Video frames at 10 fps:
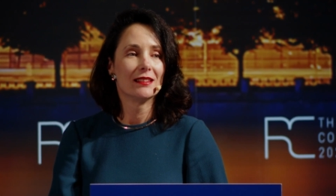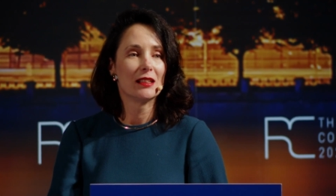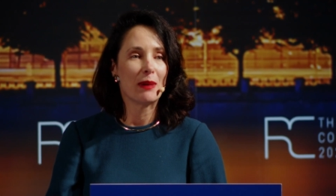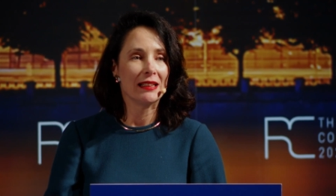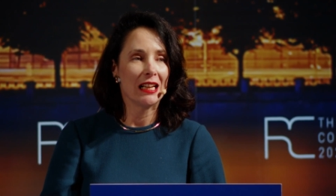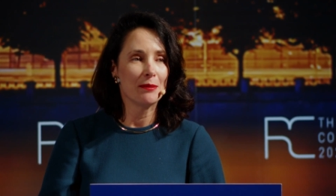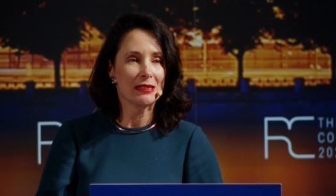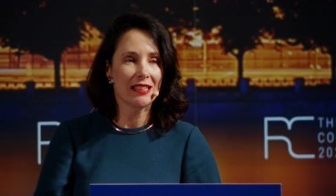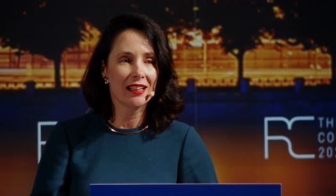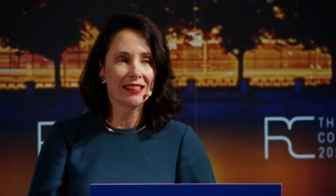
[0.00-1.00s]
My name is
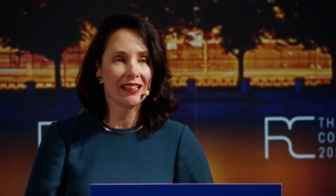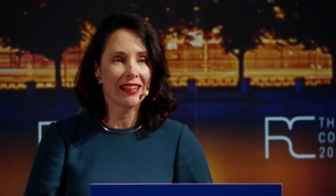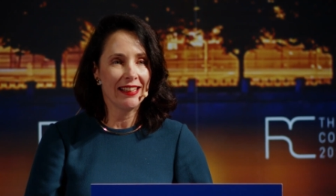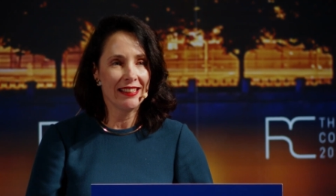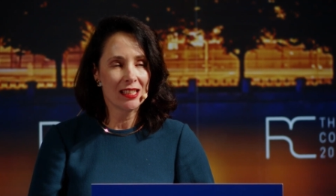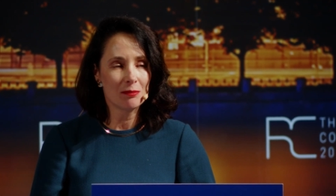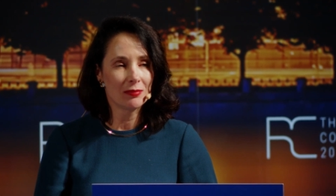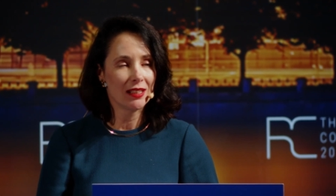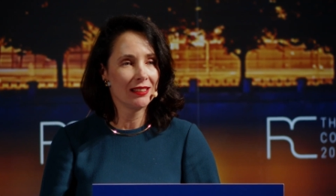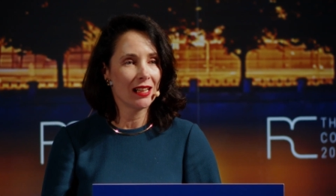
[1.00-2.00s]
Dagnija
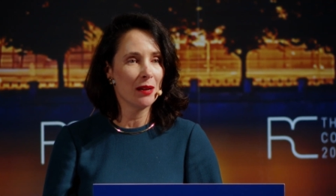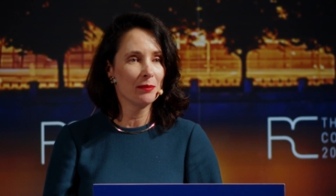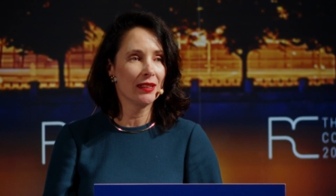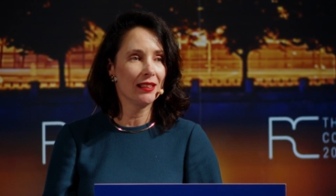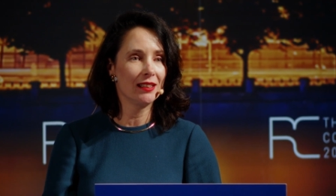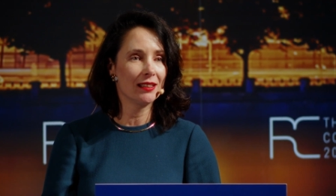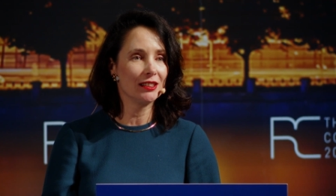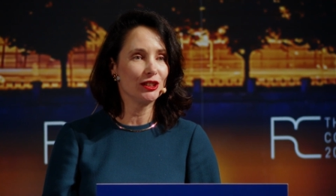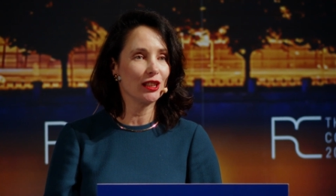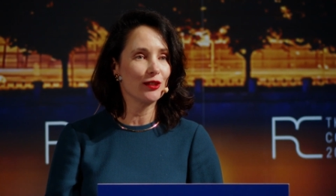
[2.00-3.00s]
Lejiņa, and I'm the uh,
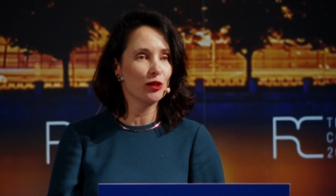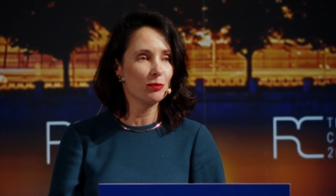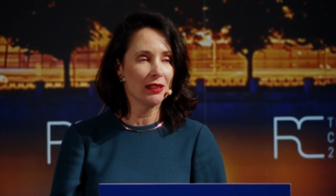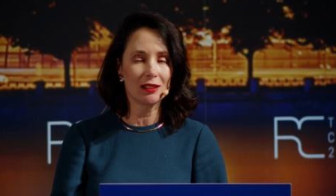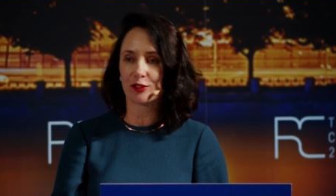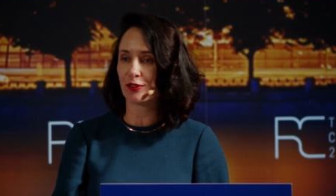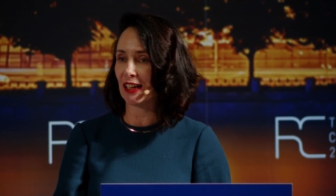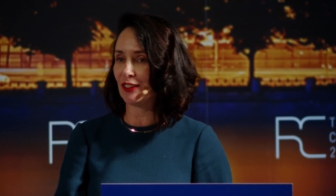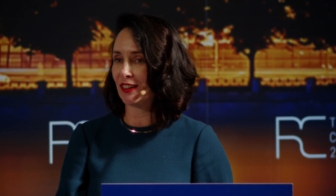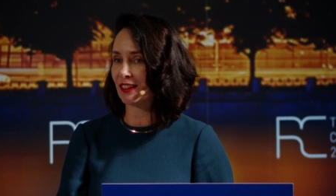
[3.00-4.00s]
chairwoman of
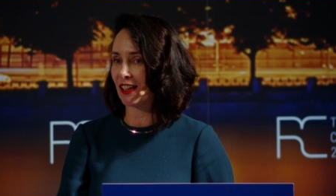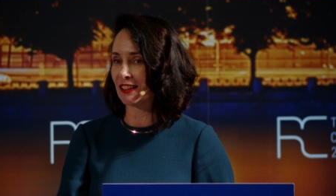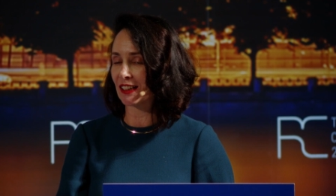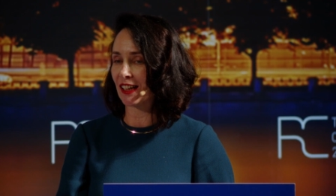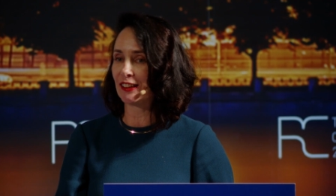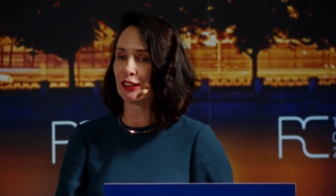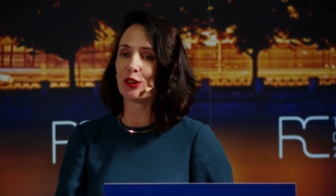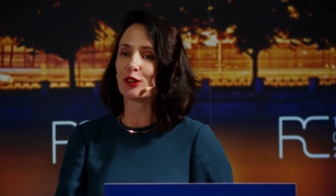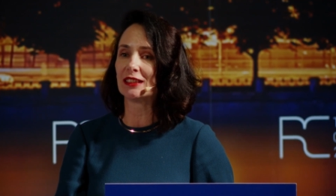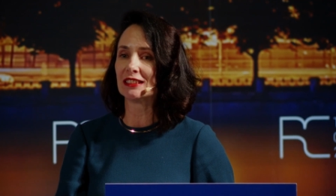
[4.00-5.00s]
Latvian Transatlantic
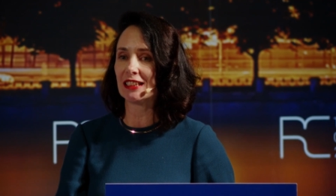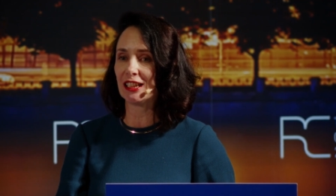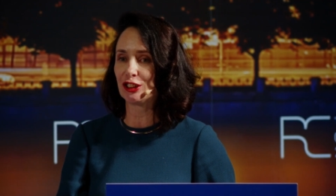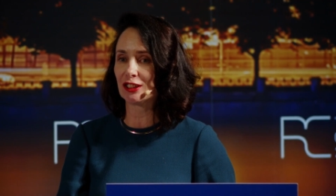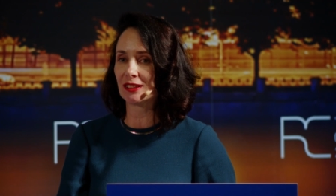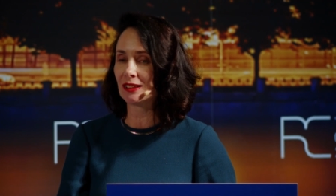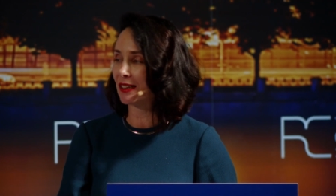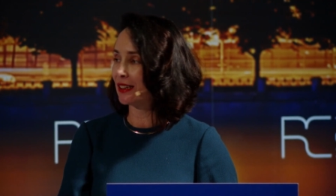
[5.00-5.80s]
Organization,